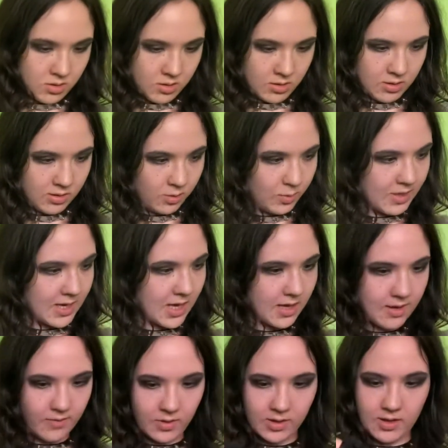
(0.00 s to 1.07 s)
Do you have
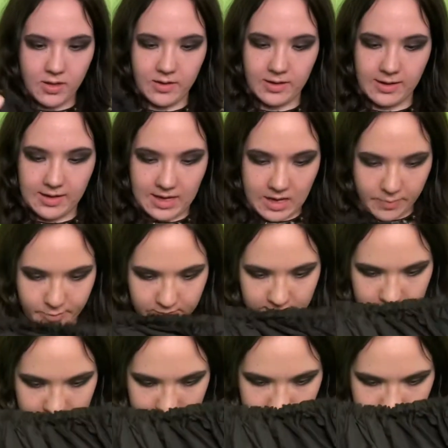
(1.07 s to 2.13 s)
any other
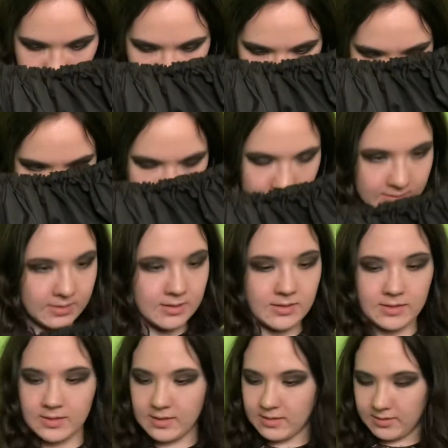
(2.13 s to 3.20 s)
labels?
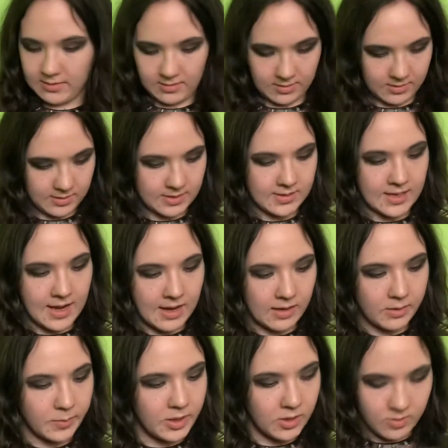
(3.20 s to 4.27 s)
Tell me
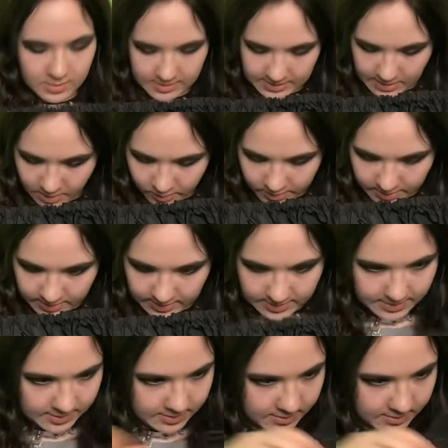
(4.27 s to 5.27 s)
your secrets.